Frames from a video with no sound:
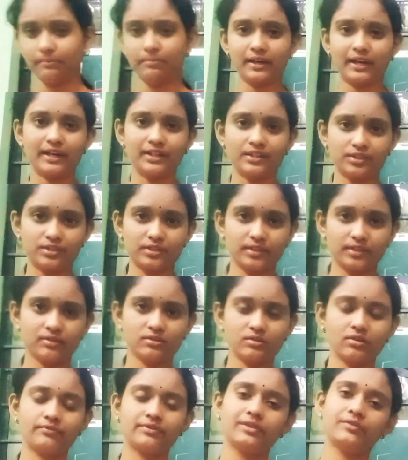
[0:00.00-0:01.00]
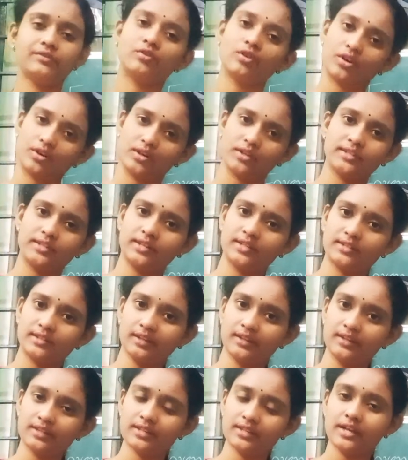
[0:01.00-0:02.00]
branches of the forensic
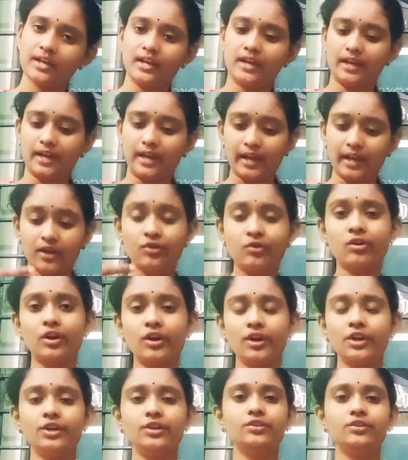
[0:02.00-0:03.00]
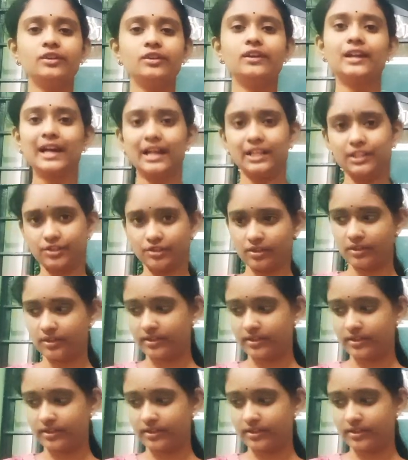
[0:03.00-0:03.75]
science according to the natural